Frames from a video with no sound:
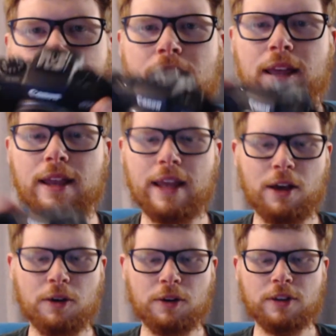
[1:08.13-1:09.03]

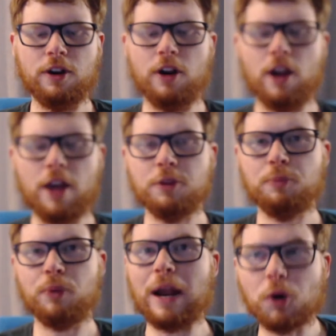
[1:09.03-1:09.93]
Now, there are other
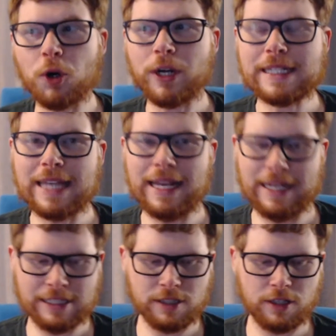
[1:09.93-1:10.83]
priority
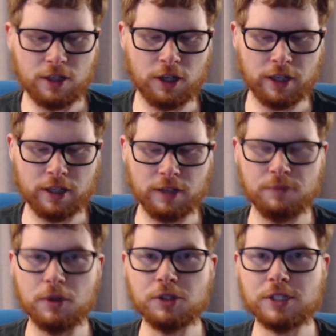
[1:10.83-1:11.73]
settings on
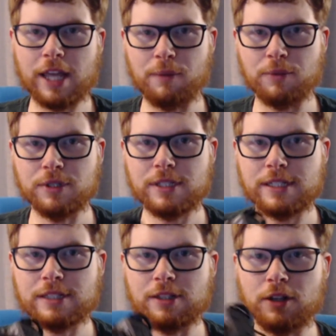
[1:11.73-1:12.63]
most cameras,
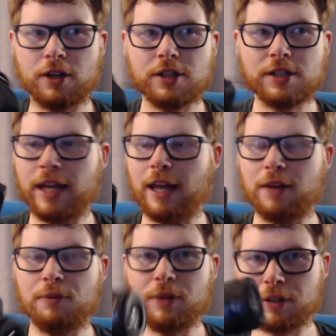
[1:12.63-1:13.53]
DSLRs
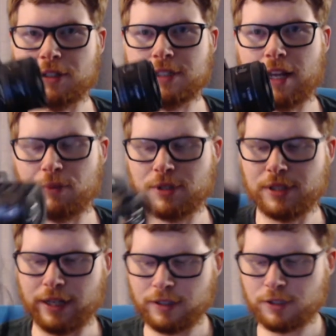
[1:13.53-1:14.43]
and mirrorless cameras
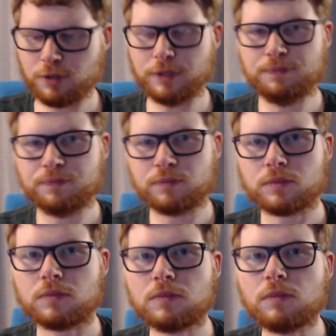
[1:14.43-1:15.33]
like this one,
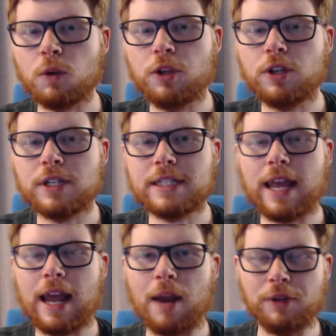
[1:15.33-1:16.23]
where you can say,
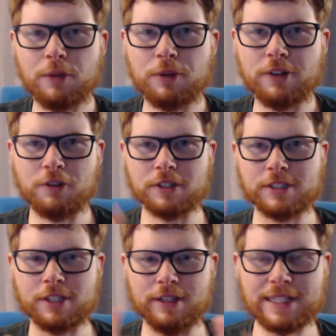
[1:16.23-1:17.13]
I really want to focus
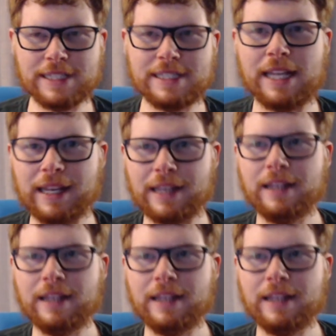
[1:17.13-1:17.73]
on this setting